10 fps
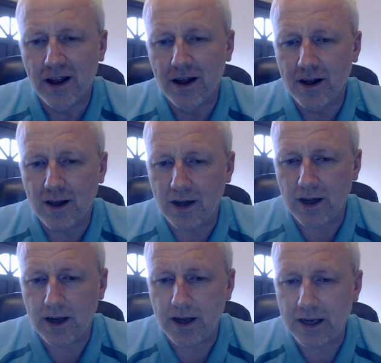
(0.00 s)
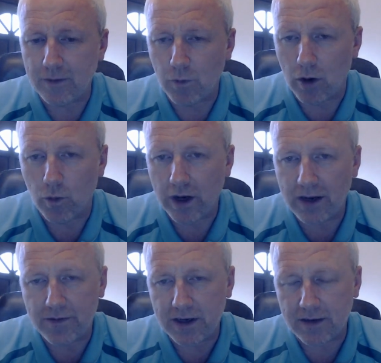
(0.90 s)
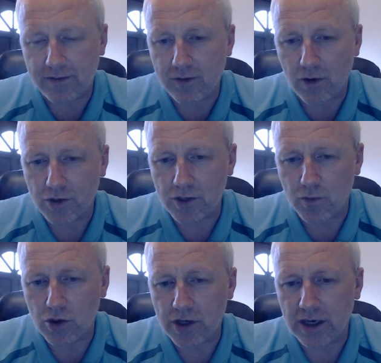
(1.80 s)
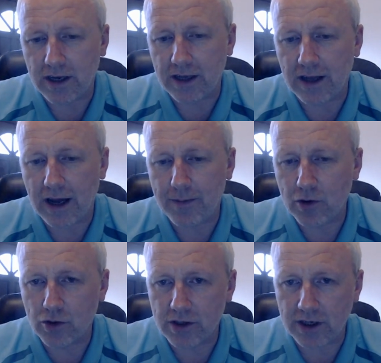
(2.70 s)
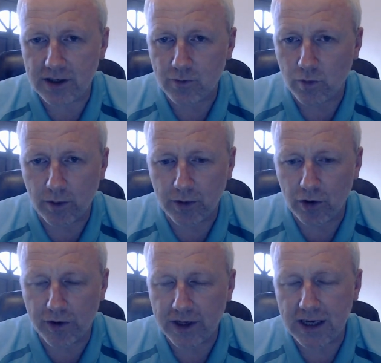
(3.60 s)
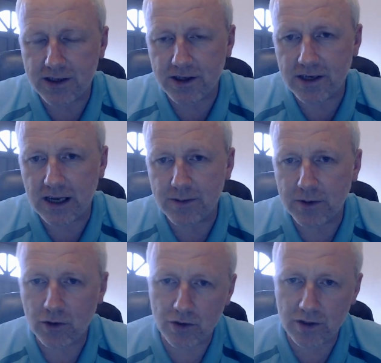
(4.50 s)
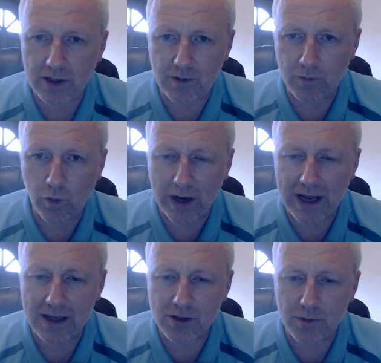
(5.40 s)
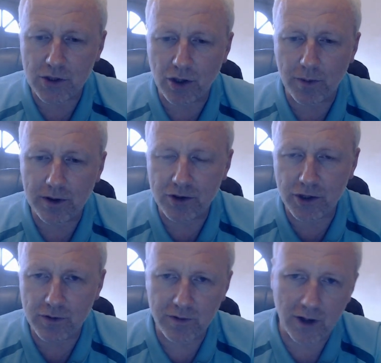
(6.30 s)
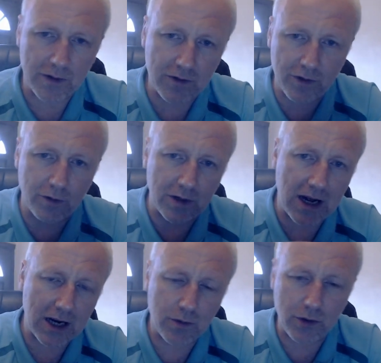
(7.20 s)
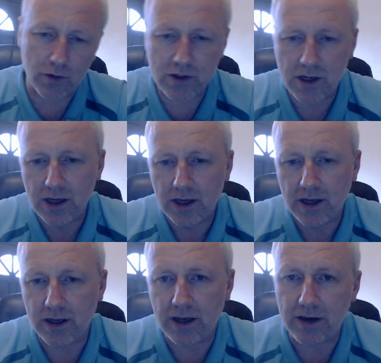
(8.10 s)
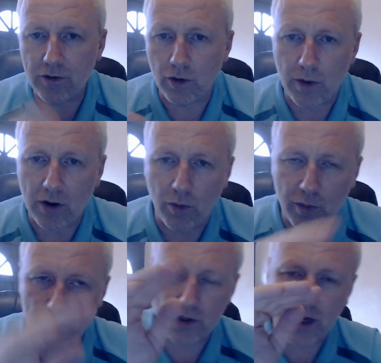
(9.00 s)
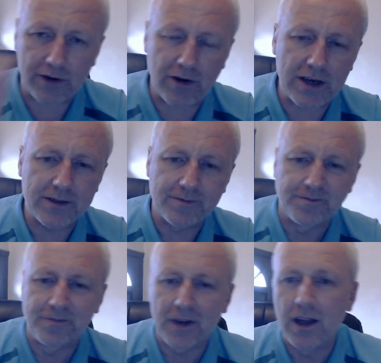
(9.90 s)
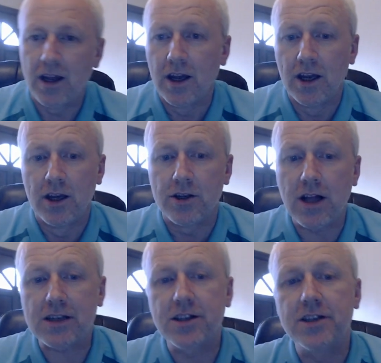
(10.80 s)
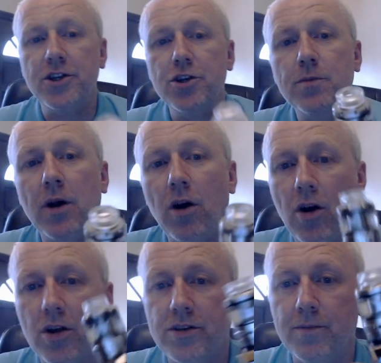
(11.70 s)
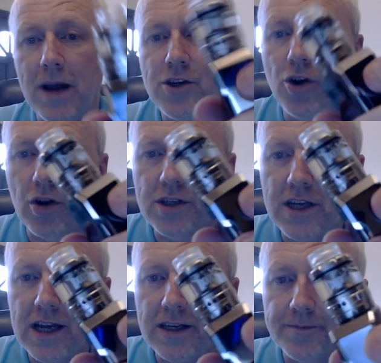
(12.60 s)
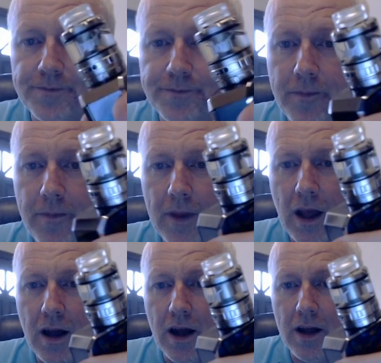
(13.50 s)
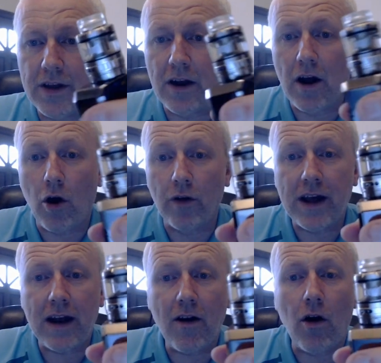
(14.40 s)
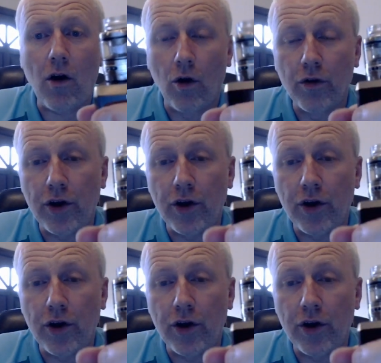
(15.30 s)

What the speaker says: It won't wick if you've got too much in there, because there'll be nothing going to the centre, because the wick ends will be stopping the juice flowing through that aqueduct and then up under that grid. So that's the Doom or mesh RTA. There are other